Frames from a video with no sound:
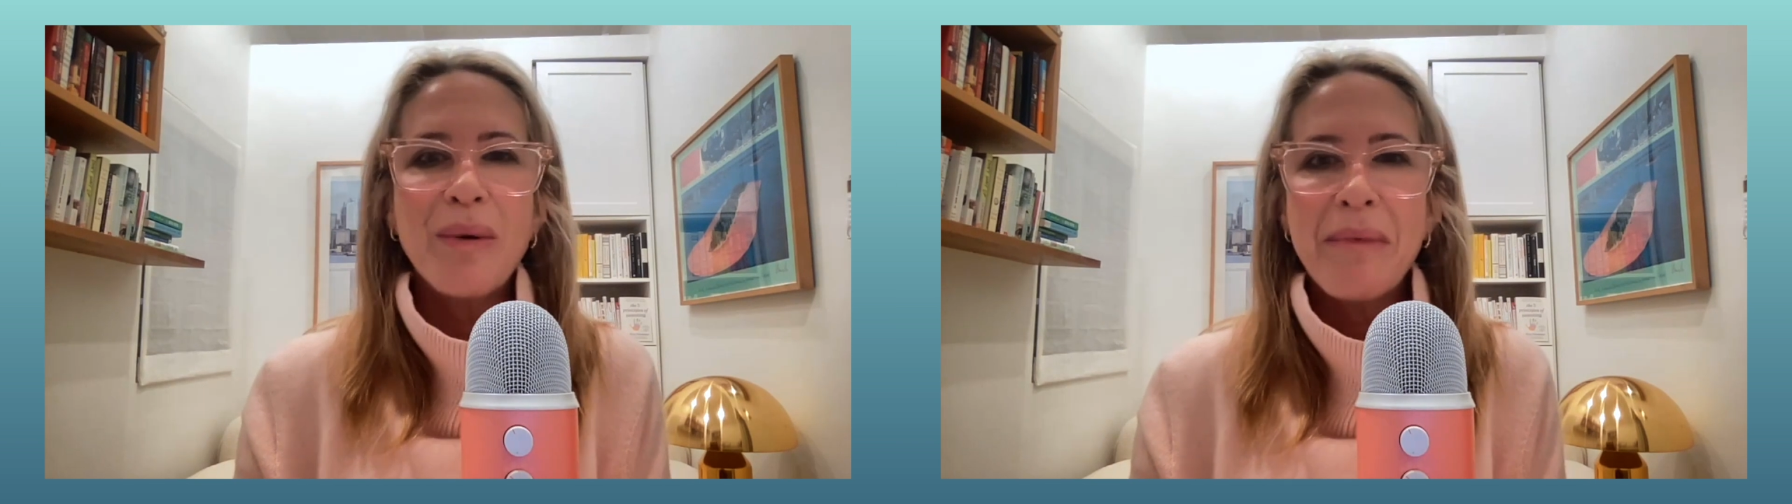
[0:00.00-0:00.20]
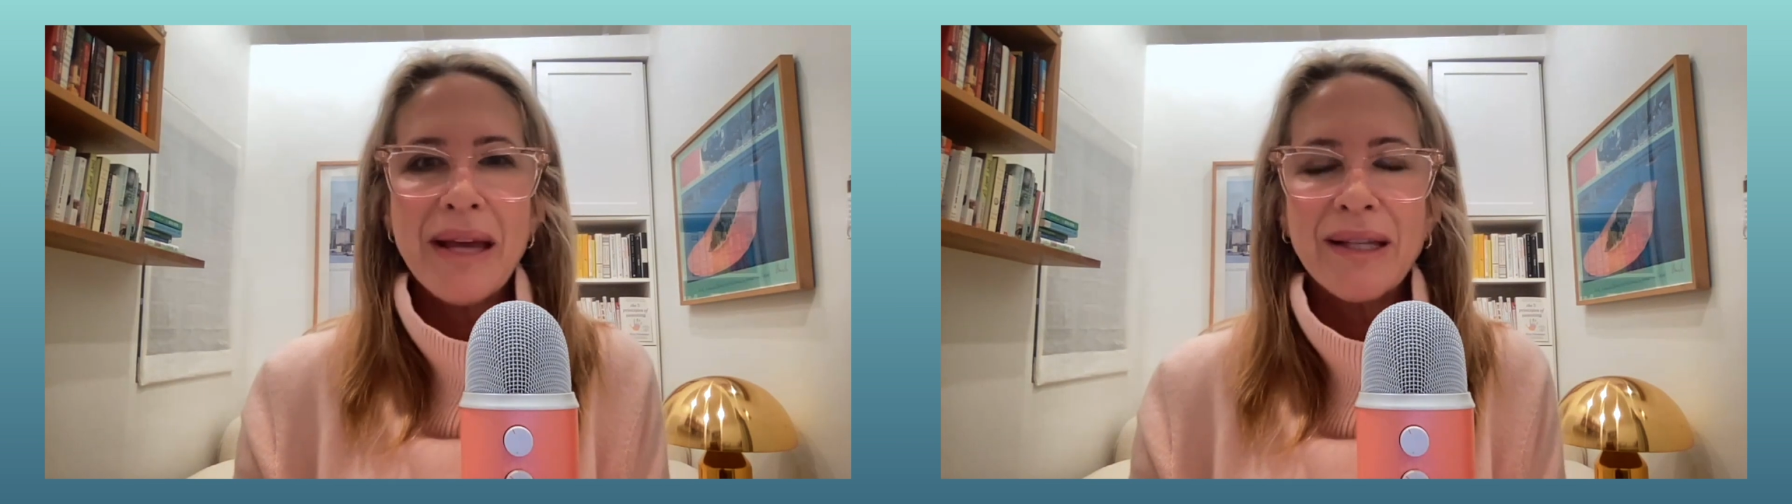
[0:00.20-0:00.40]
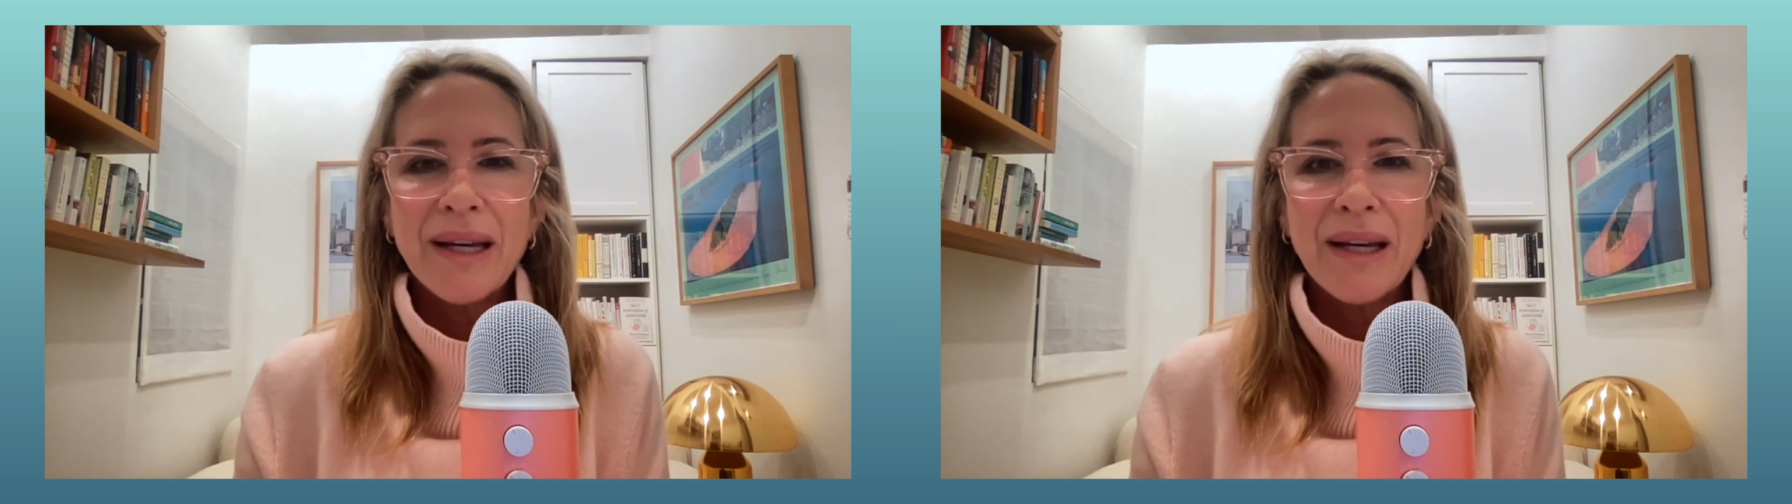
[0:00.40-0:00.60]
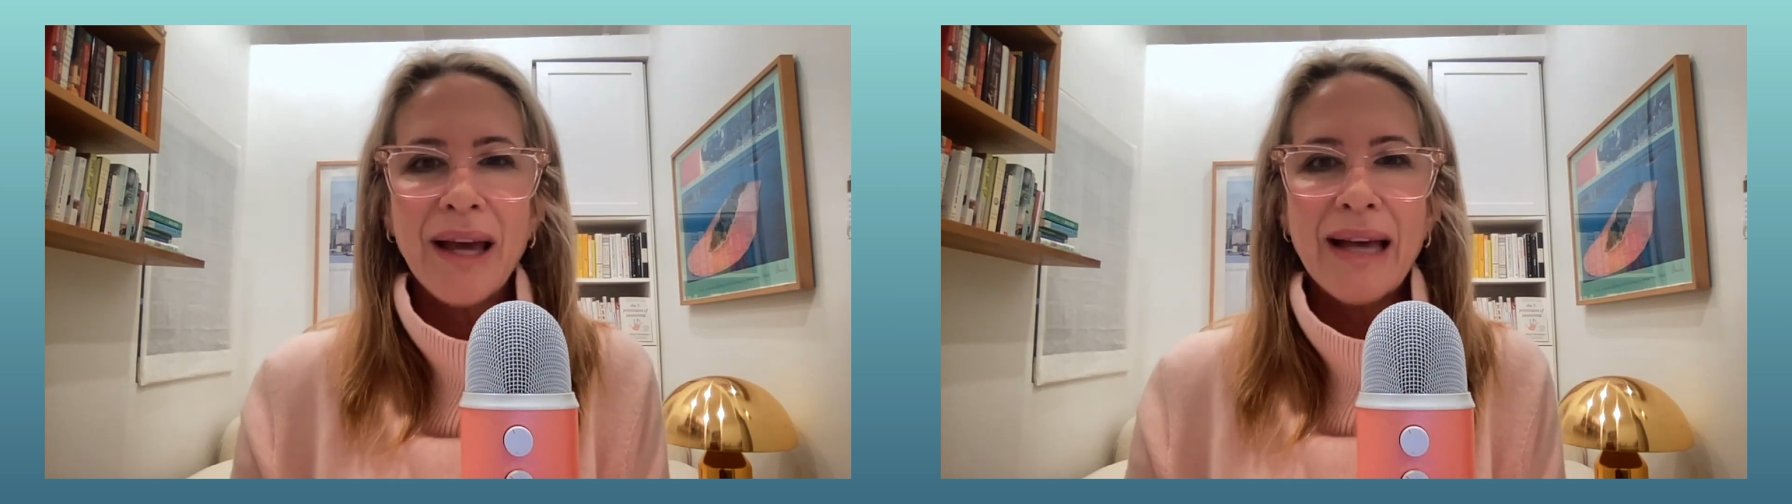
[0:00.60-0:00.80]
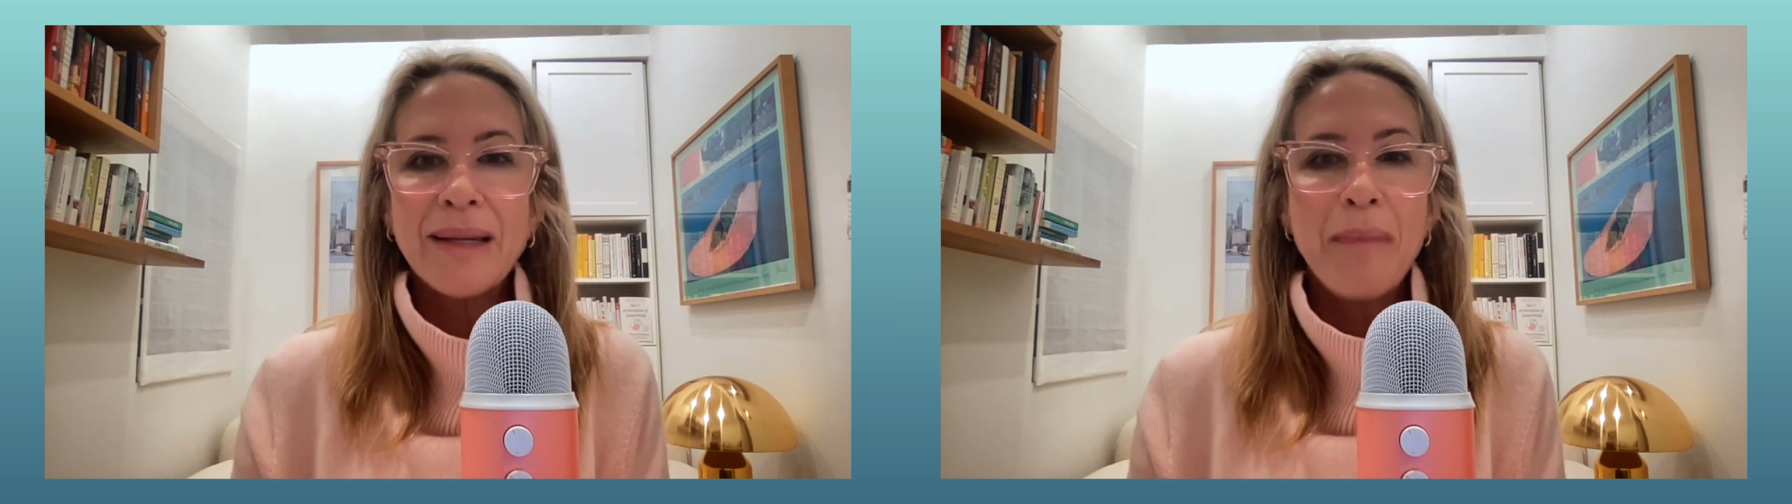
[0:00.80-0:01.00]
amazing
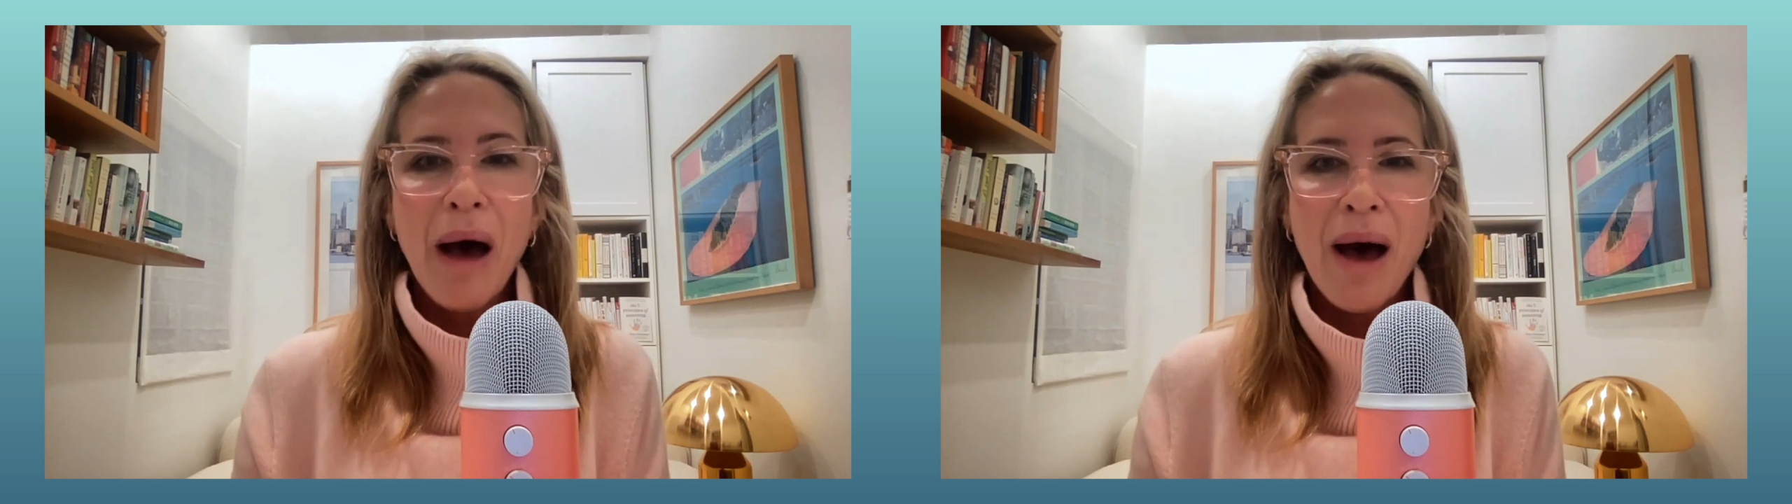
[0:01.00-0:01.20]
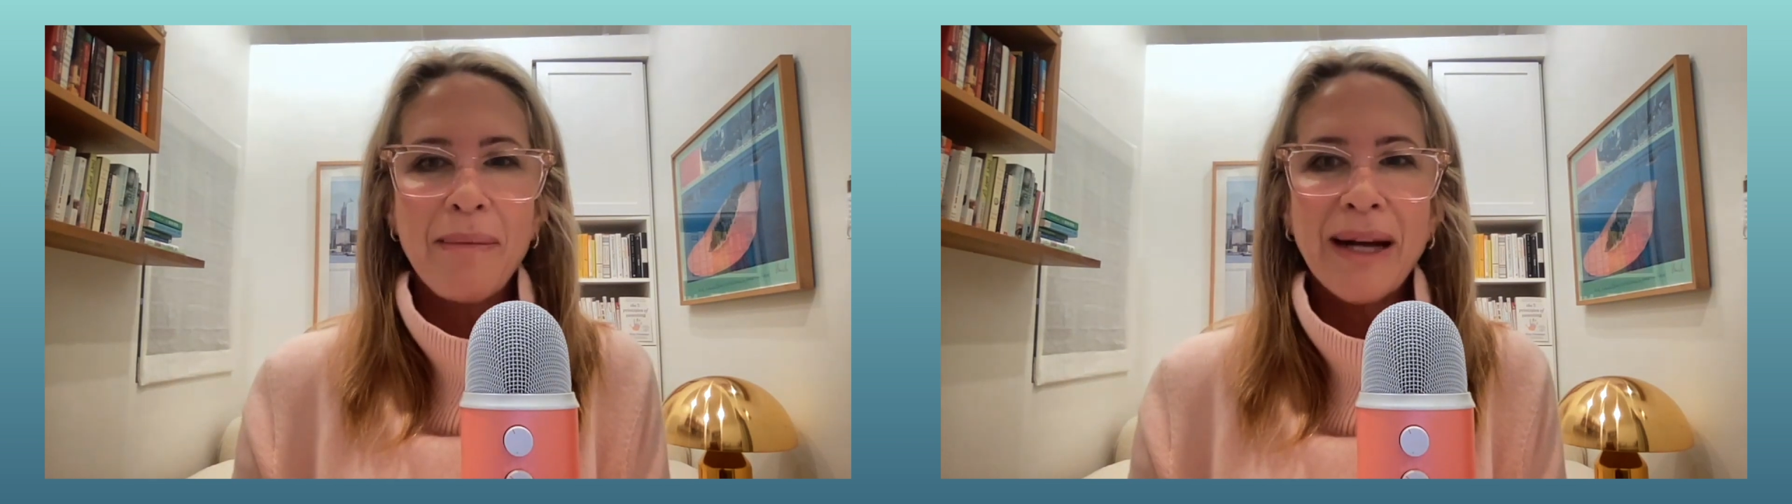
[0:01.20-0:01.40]
as a mom.